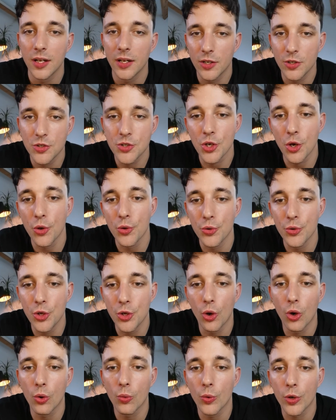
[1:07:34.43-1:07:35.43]
So
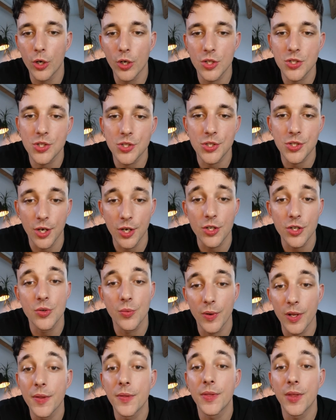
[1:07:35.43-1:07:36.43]
your word starts
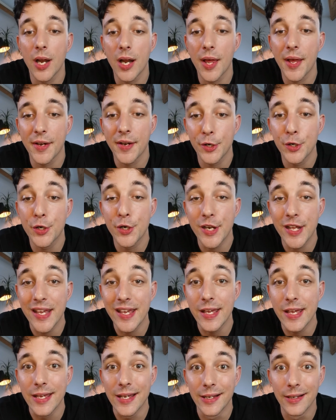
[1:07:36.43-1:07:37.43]
with the letter
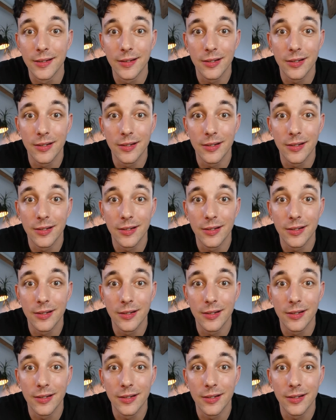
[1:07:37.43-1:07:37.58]
D.